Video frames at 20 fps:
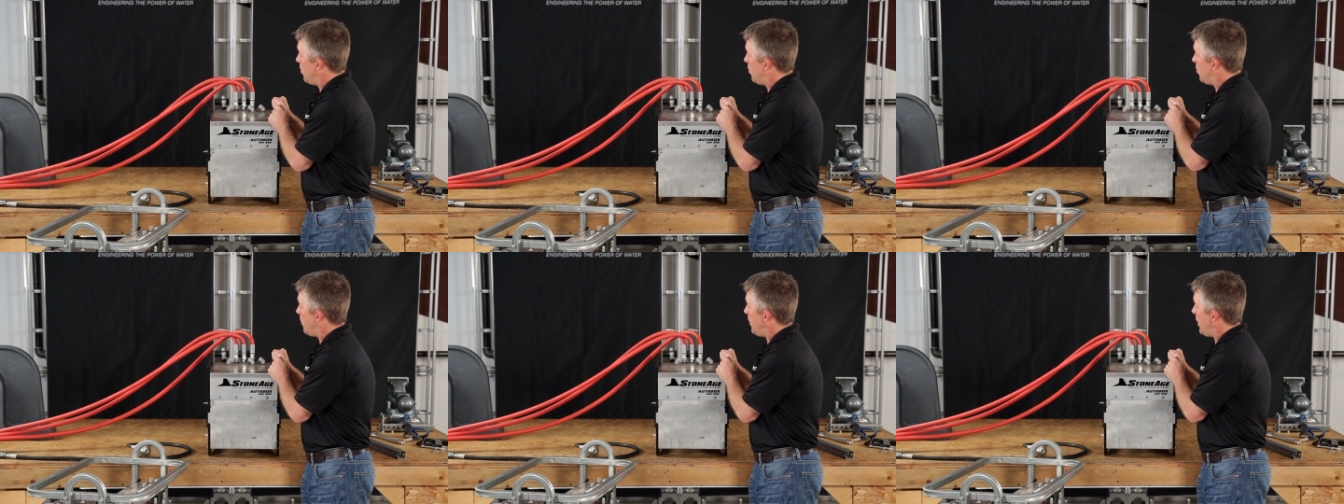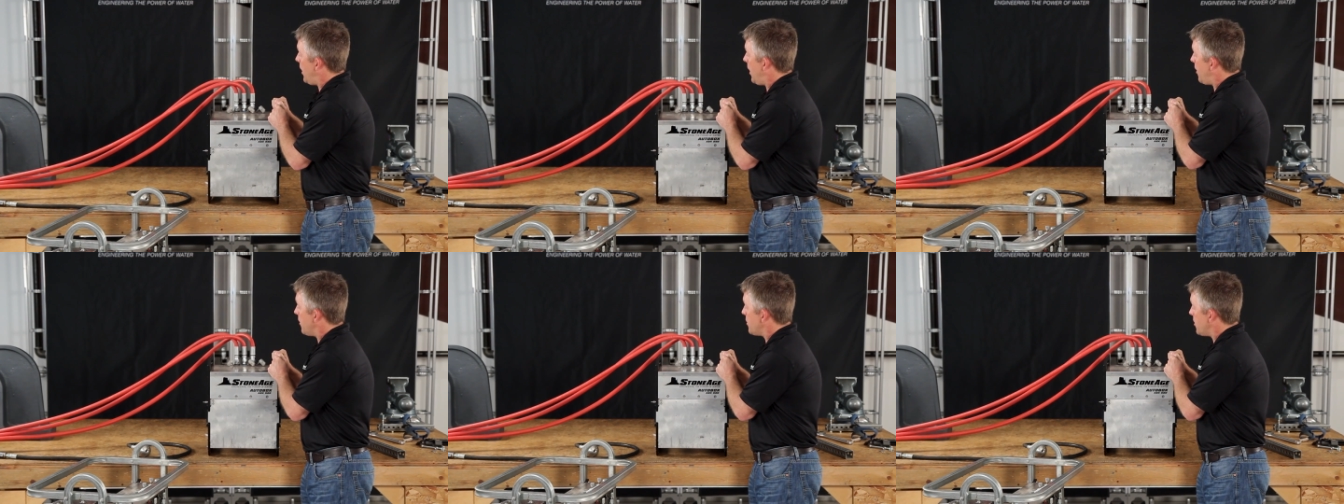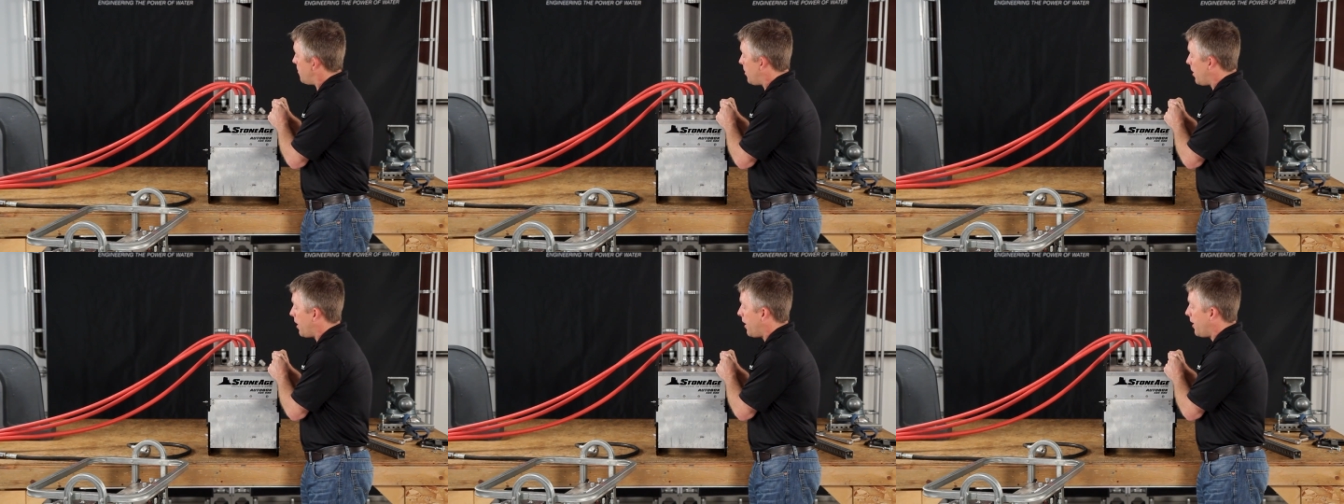3 air
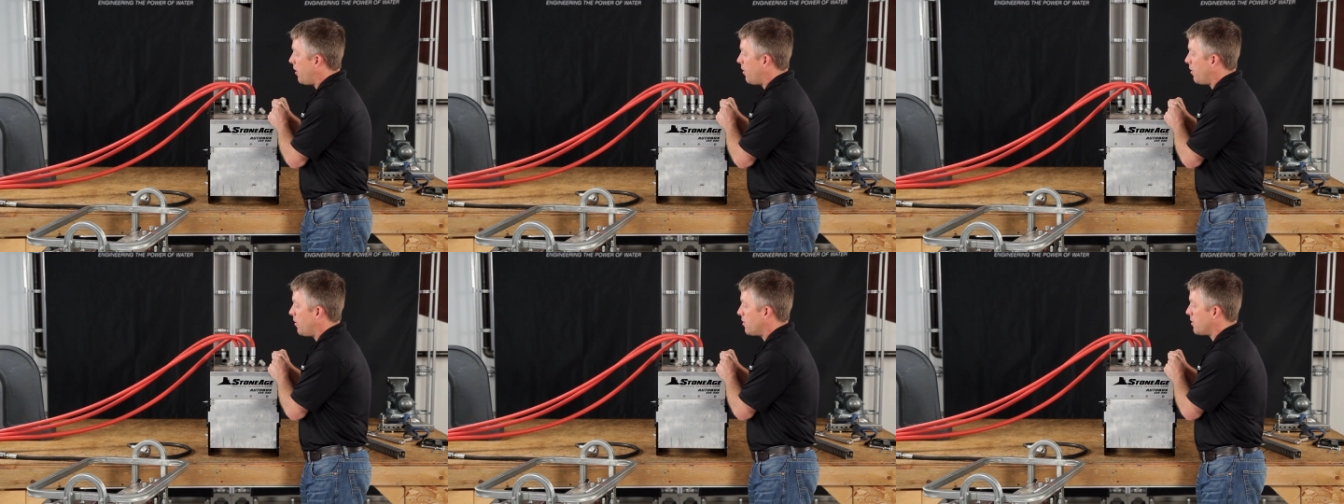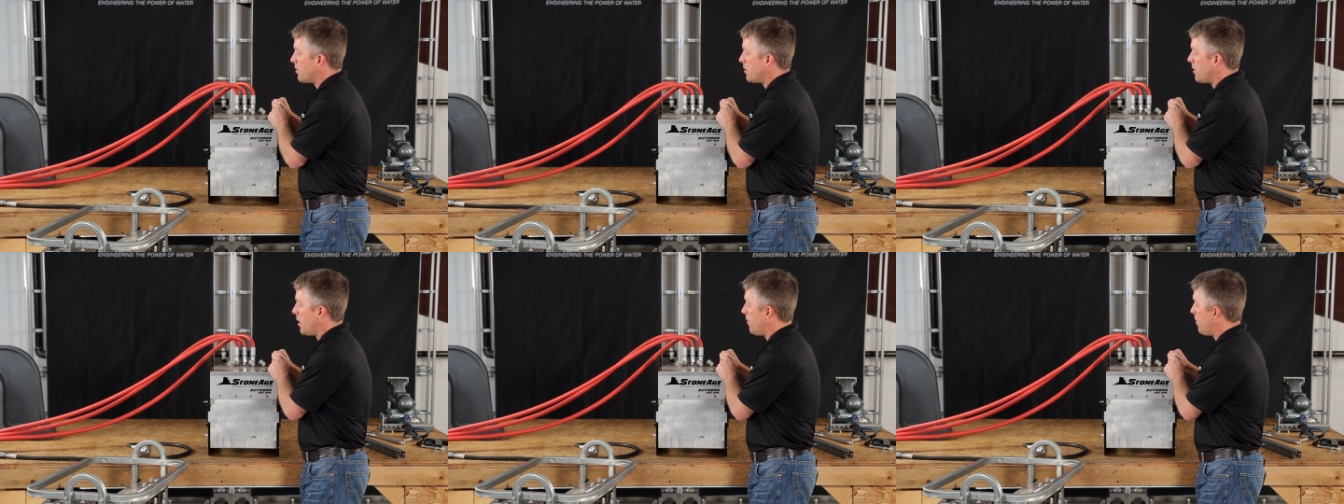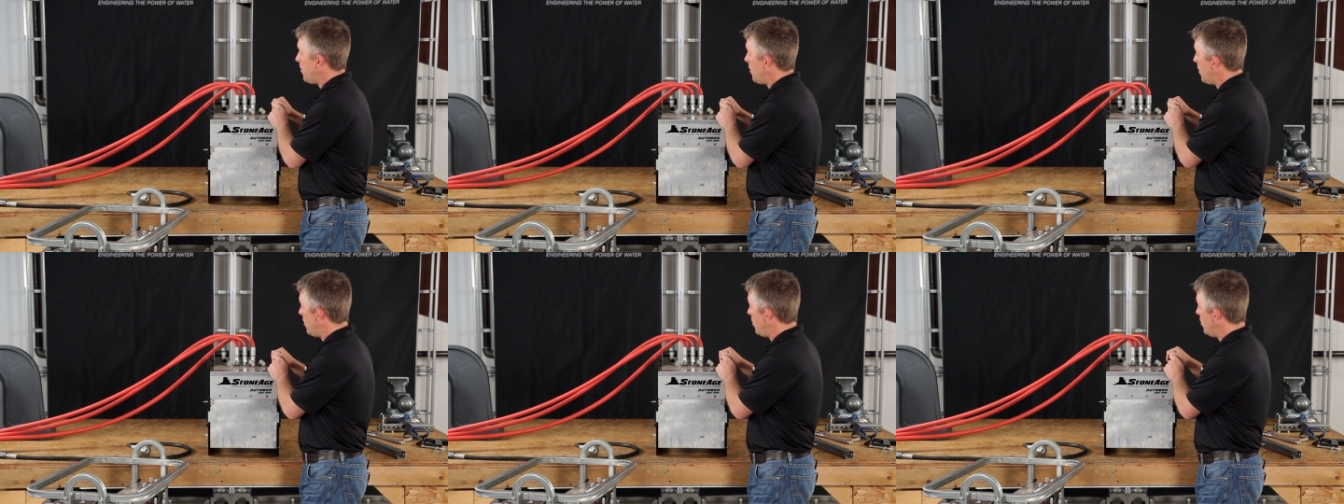supply hoses
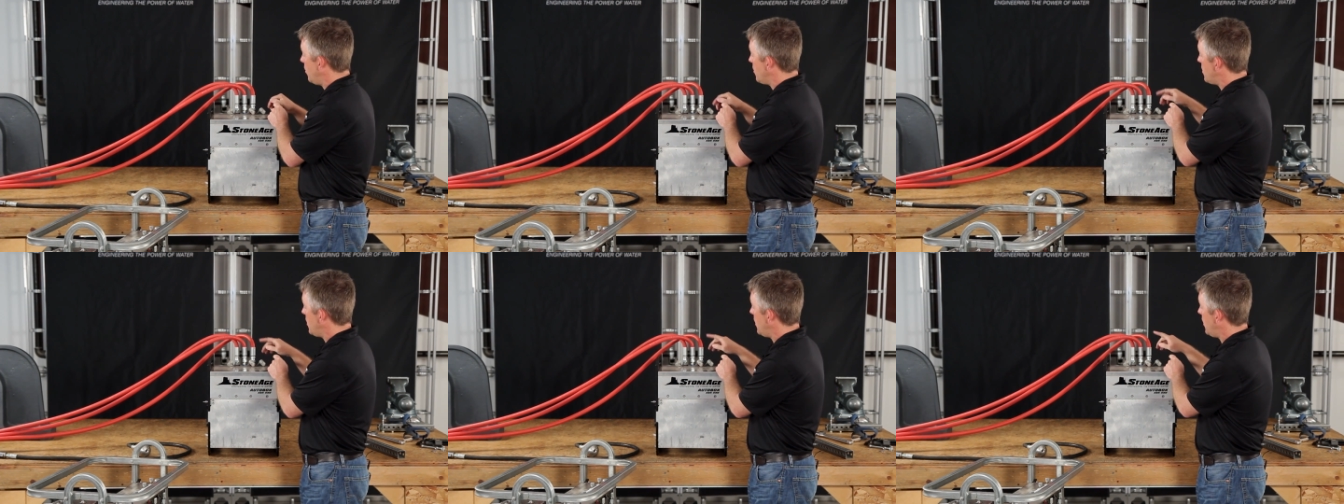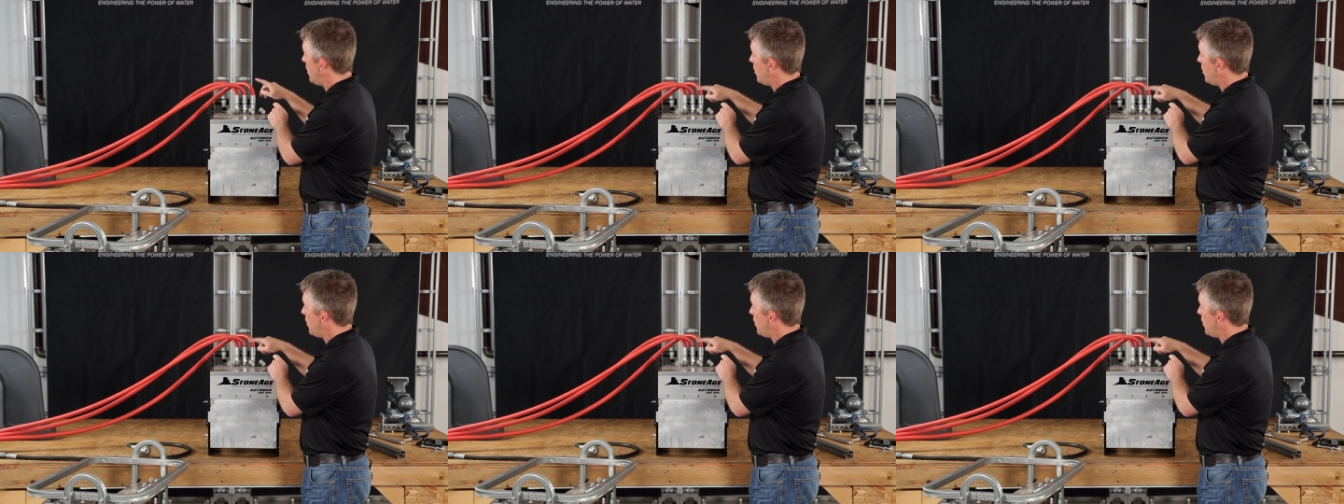up, you'll see